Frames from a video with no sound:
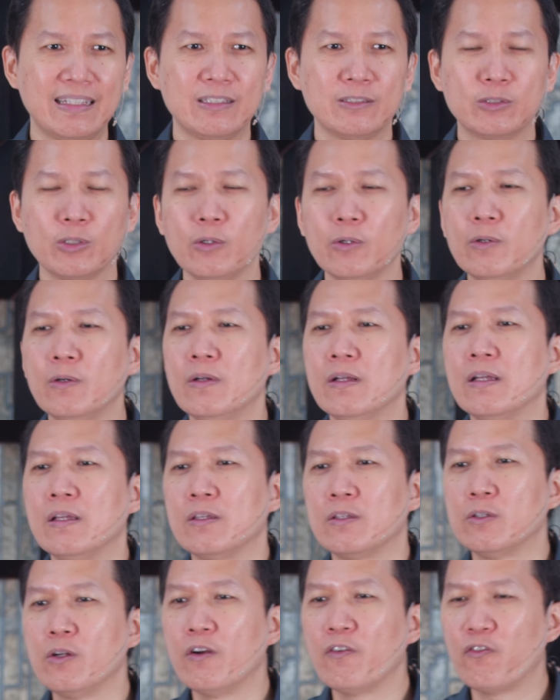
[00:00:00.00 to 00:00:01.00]
So,
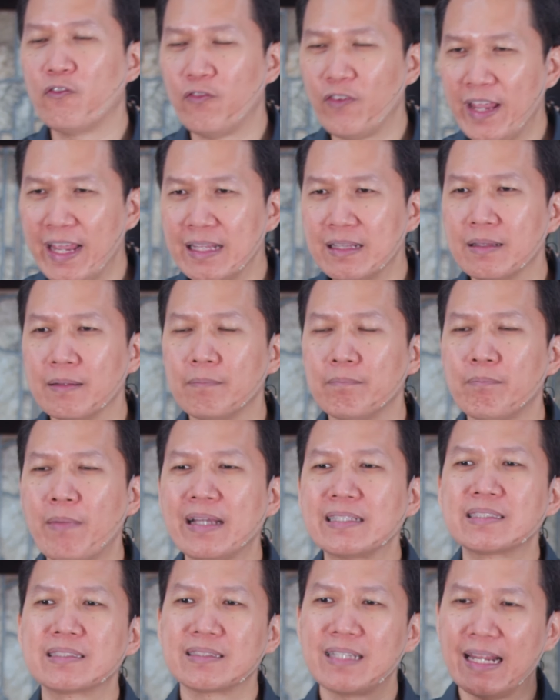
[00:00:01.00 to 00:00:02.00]
your faith
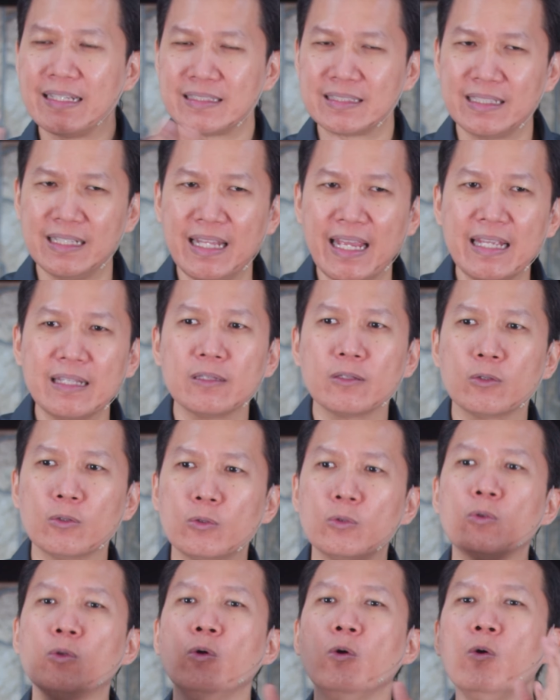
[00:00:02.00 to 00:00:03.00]
must translate
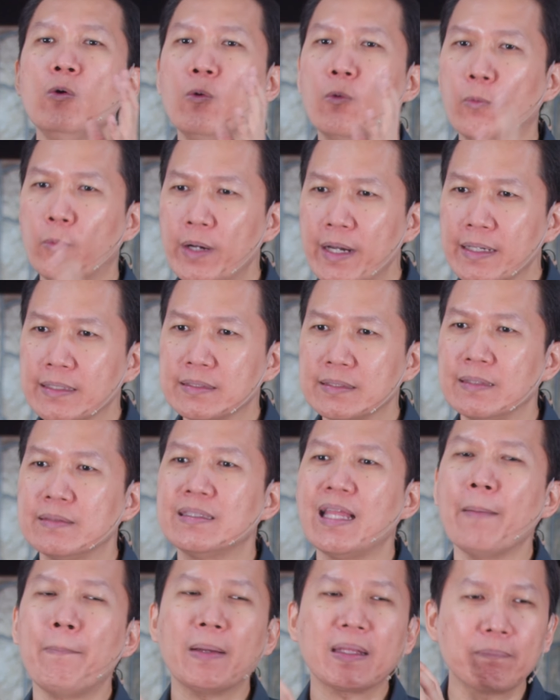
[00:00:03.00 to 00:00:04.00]
to works.
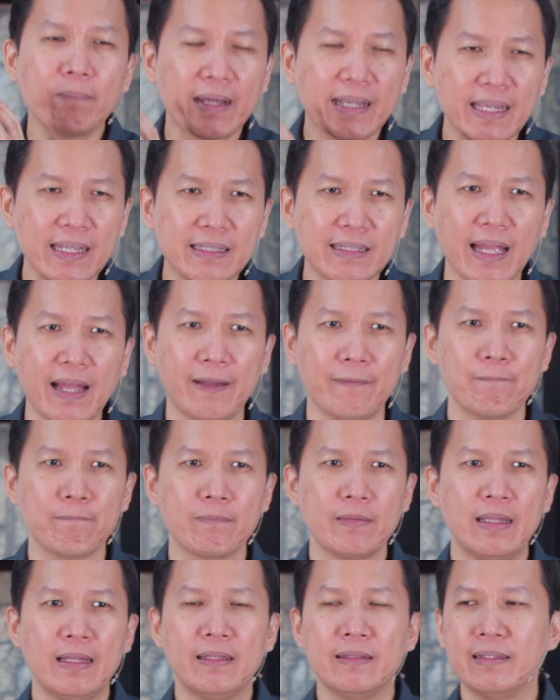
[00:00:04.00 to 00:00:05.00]
Dapat makita
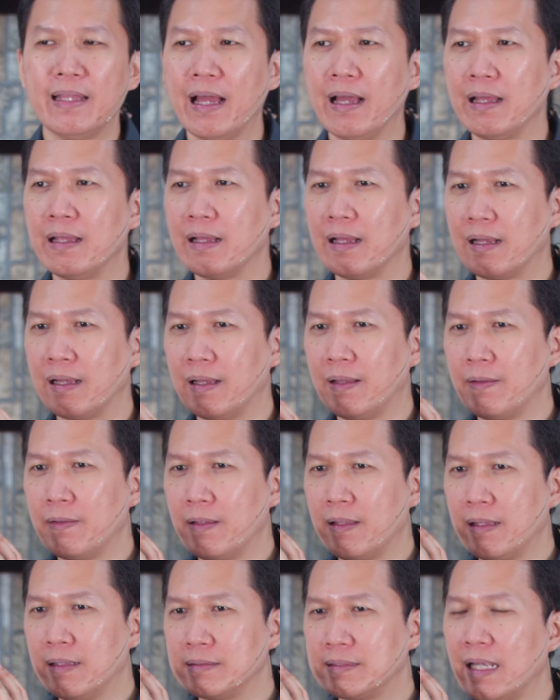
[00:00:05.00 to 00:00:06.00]
na
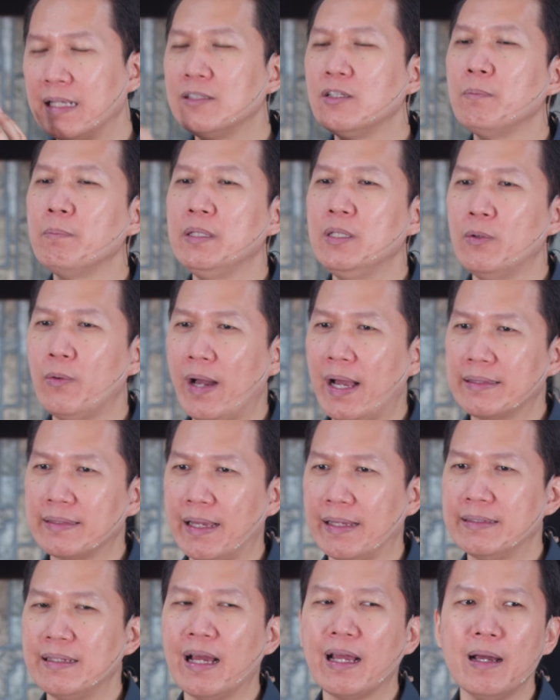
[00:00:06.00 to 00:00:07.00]
sa inyong
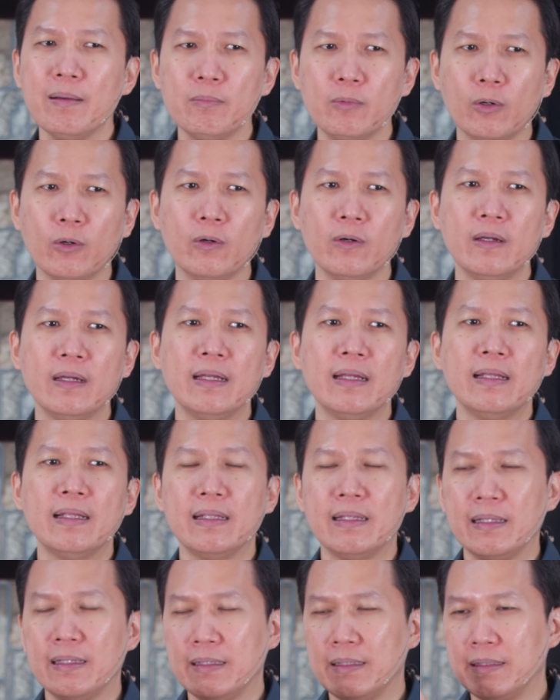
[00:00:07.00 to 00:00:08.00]
binuhatan na kamo
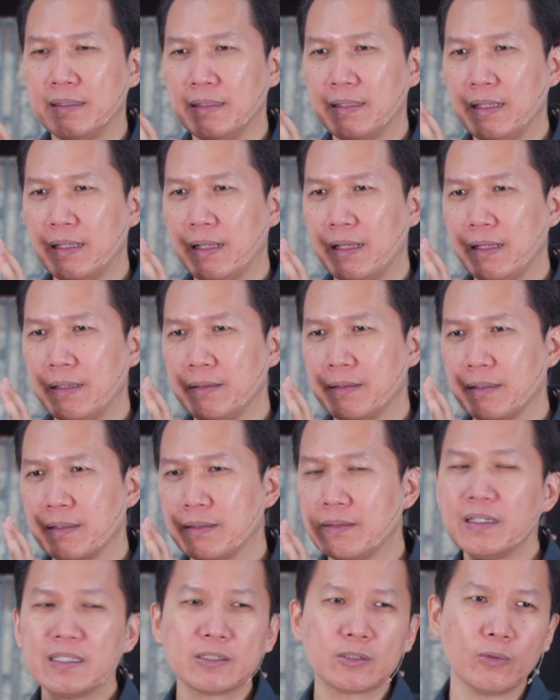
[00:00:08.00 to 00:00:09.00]

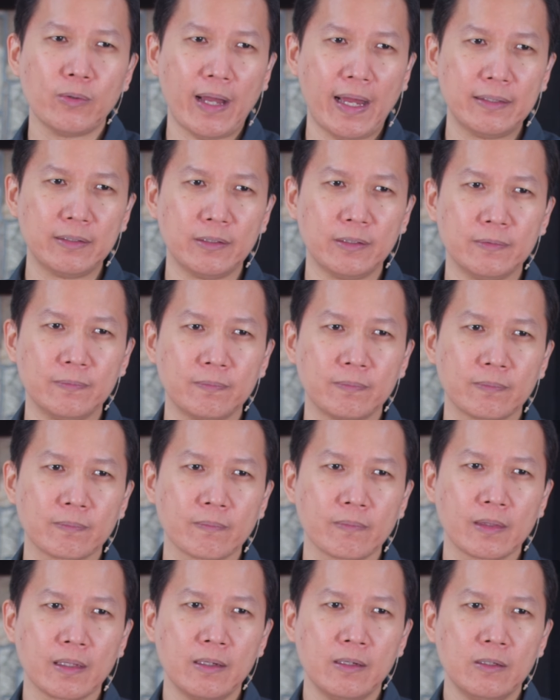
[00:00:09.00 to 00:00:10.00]
Kristohanon.
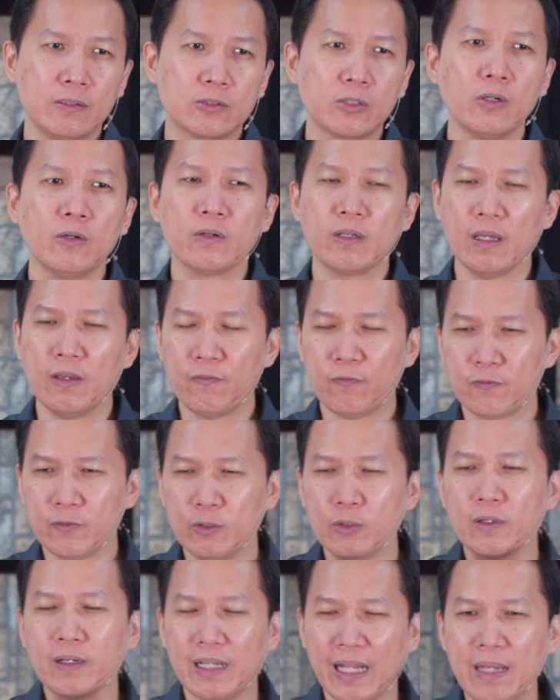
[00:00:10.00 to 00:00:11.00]
So if
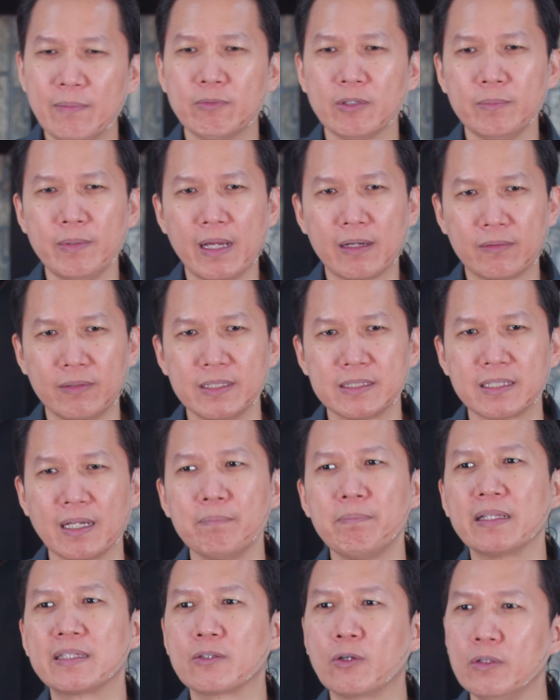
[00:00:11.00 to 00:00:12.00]
you claim to be a Christian
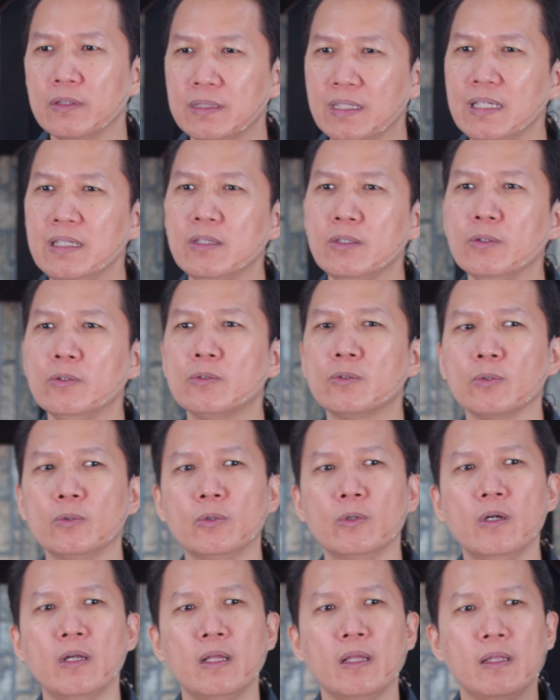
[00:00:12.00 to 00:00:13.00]
but continue to